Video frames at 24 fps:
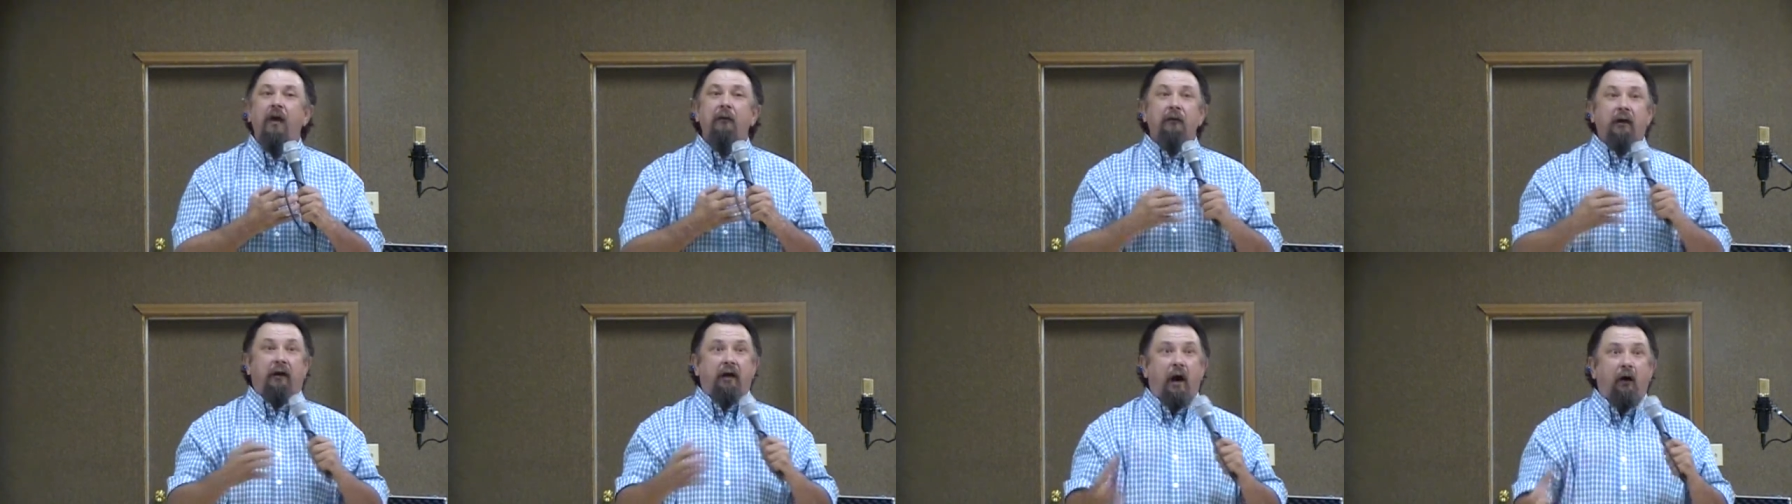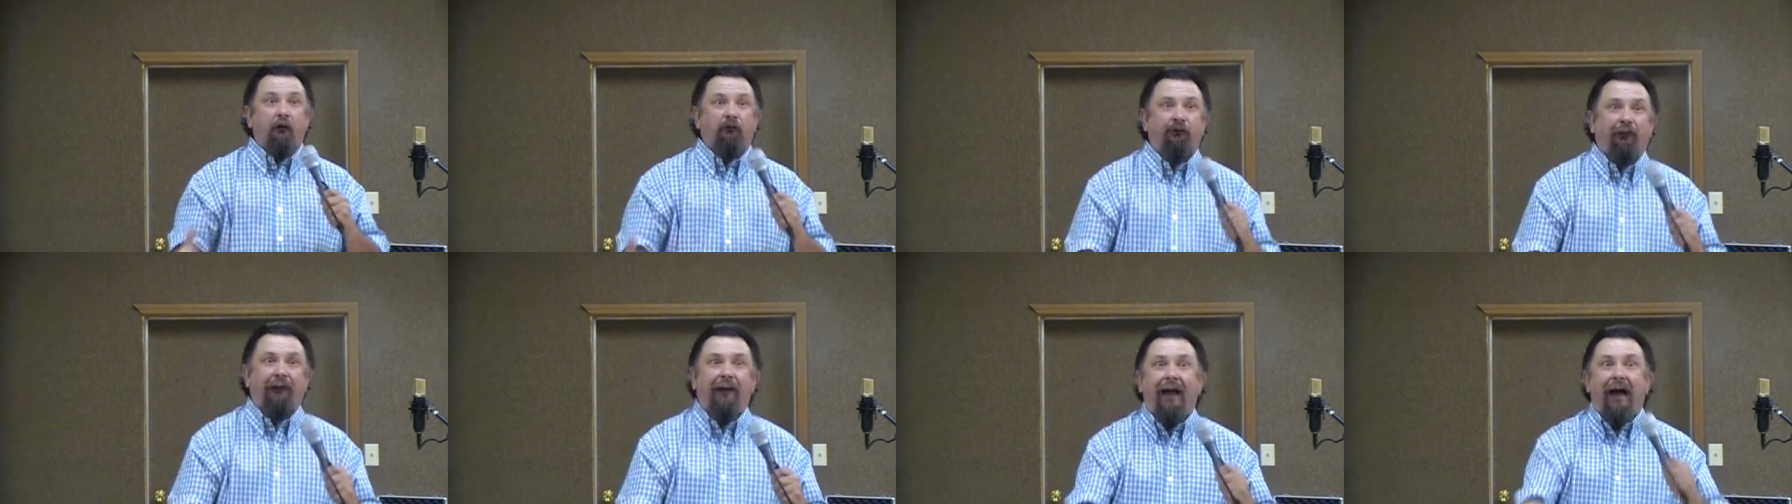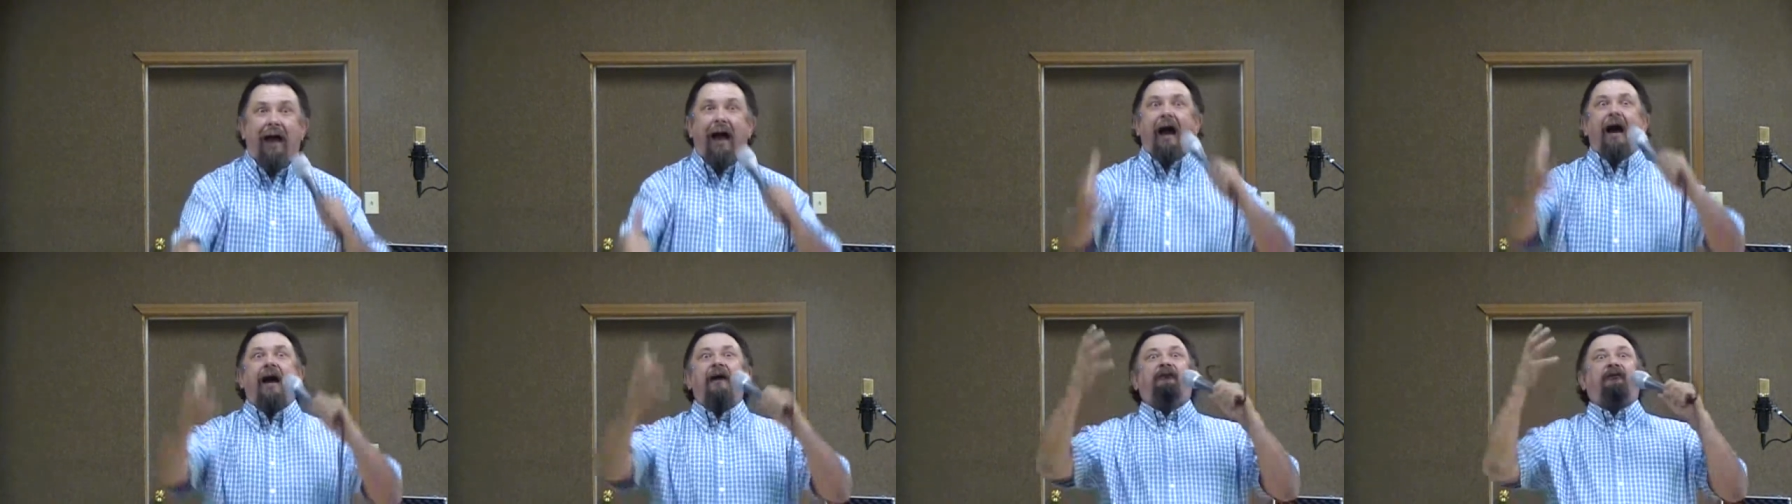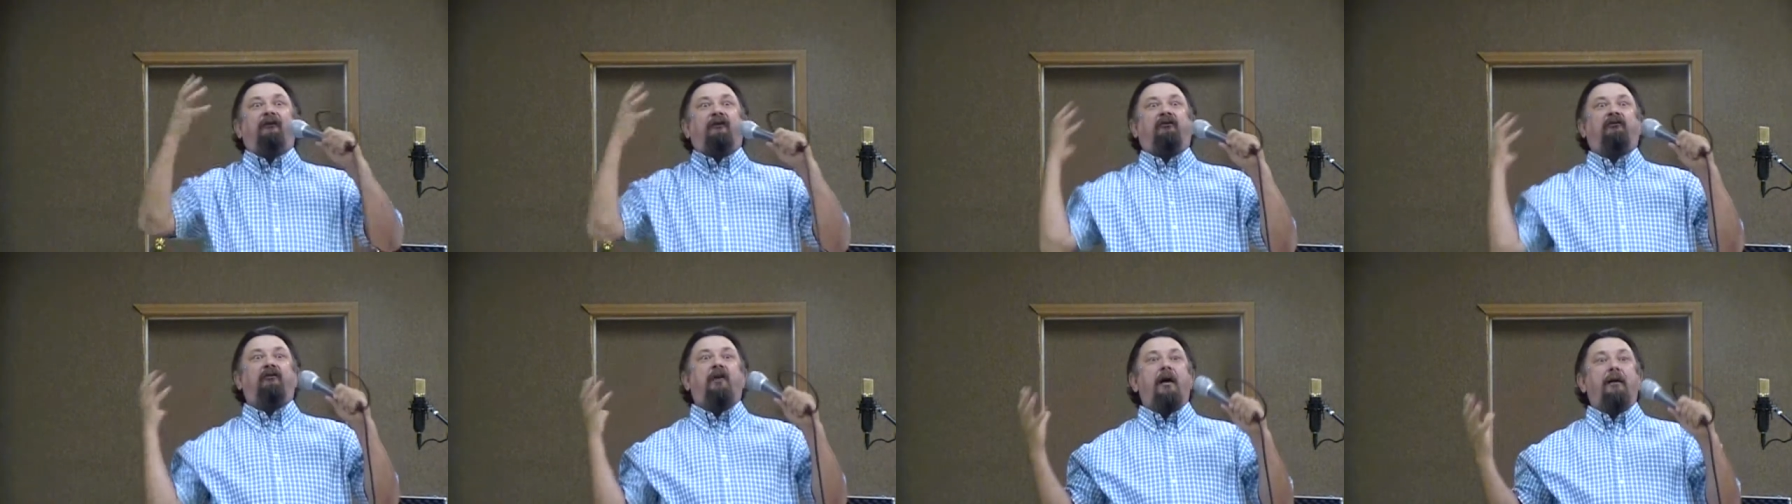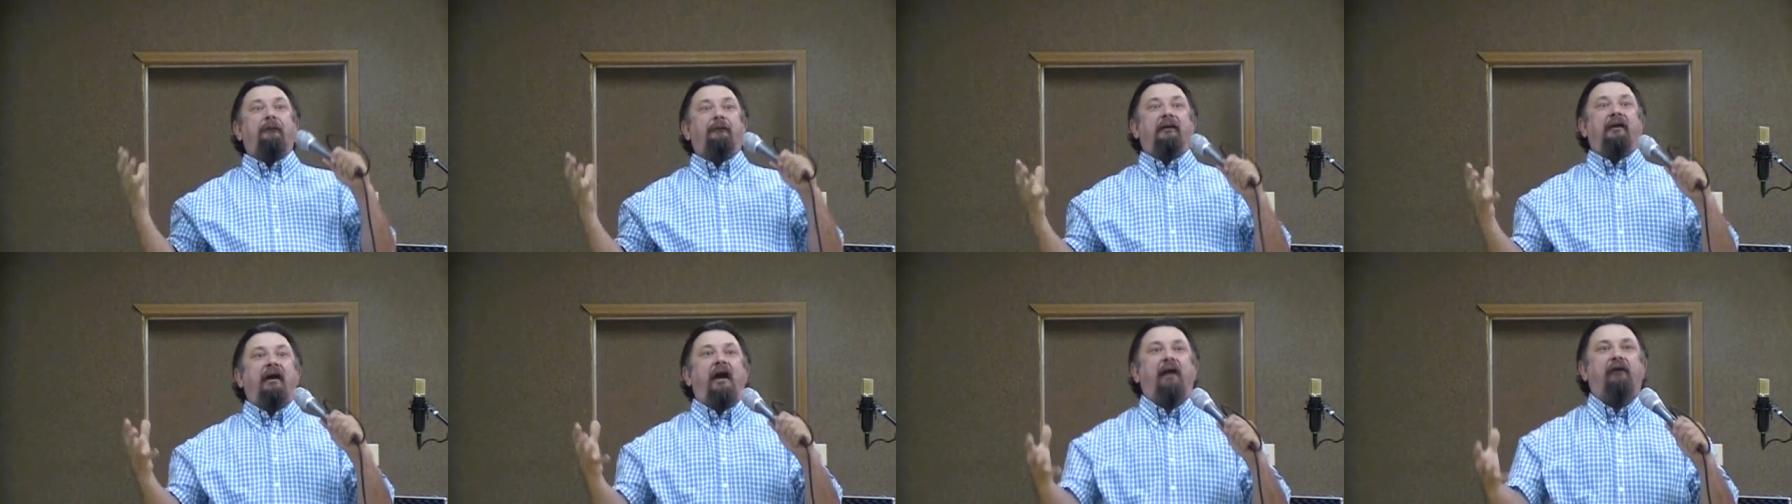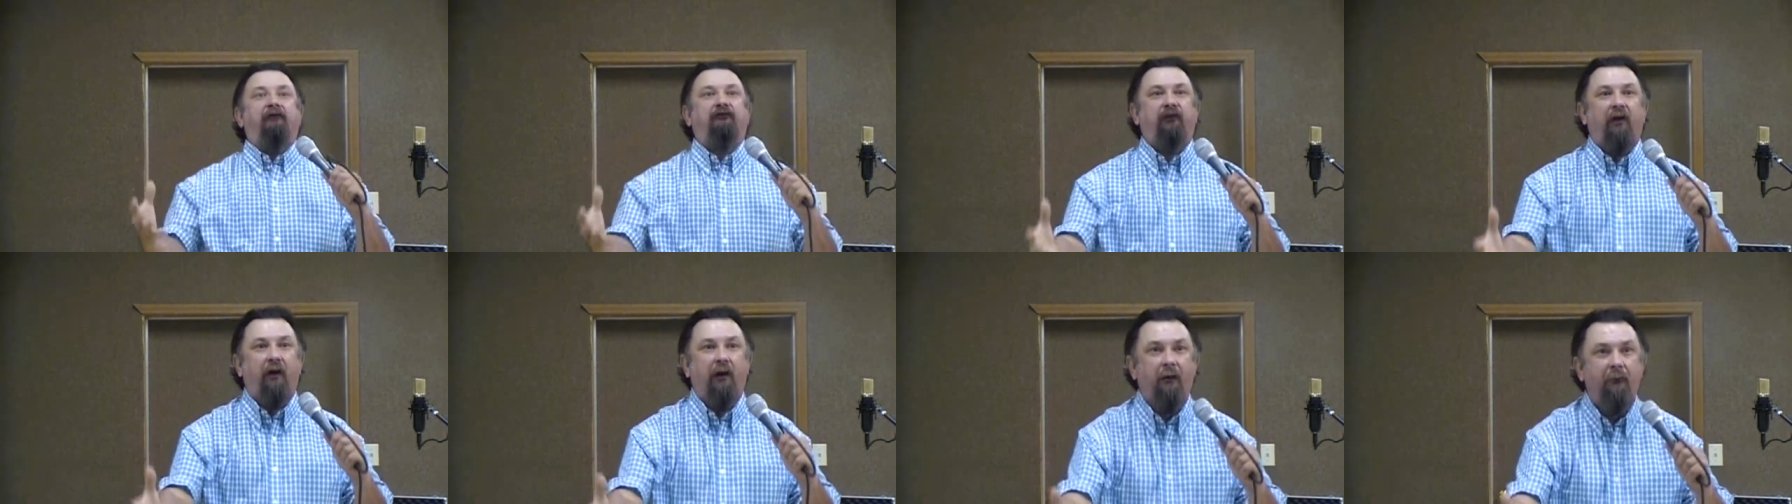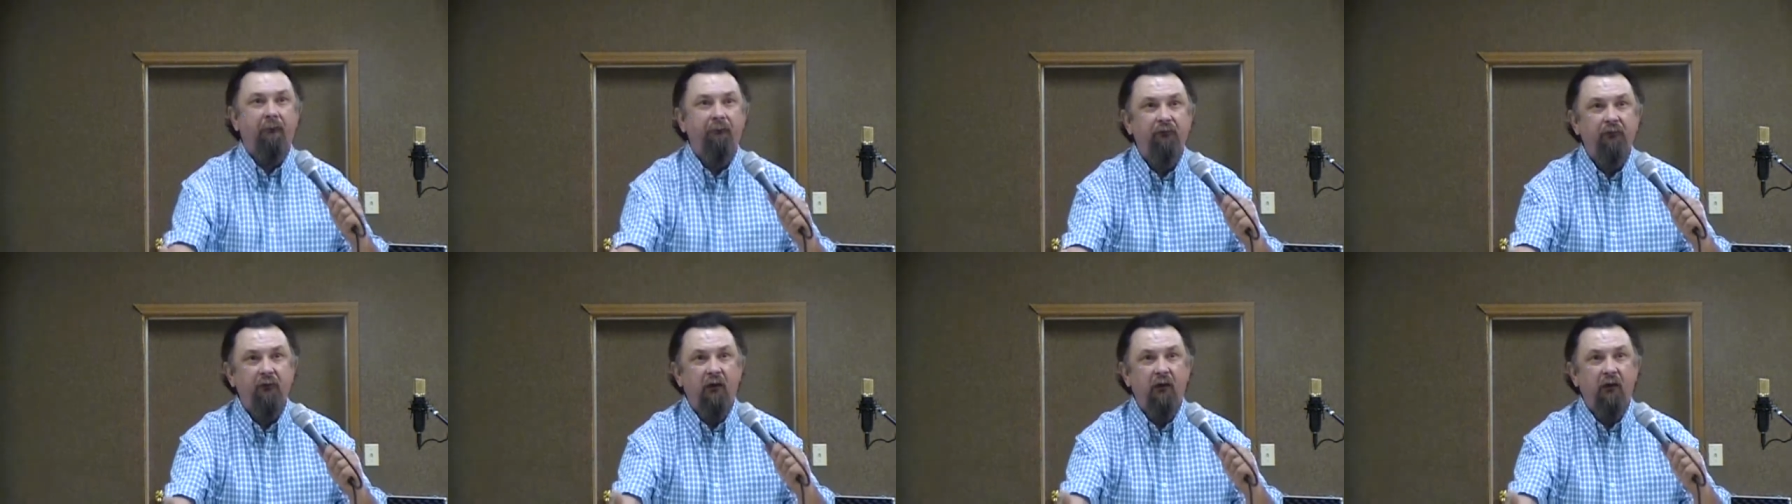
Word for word: because life is coming at you.